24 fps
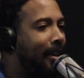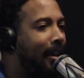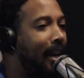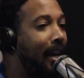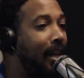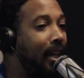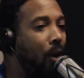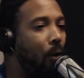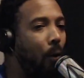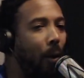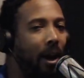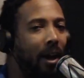
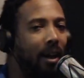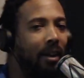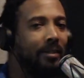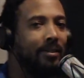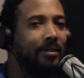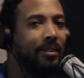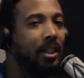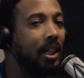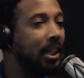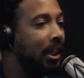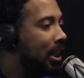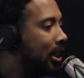Anyway,
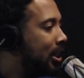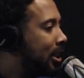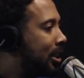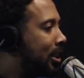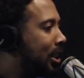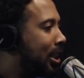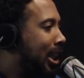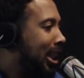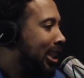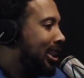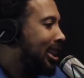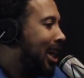
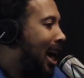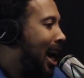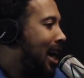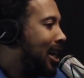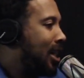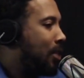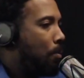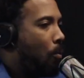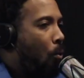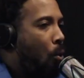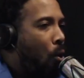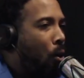
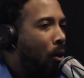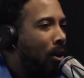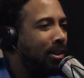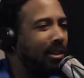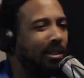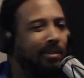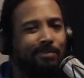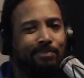Kushites, Moors.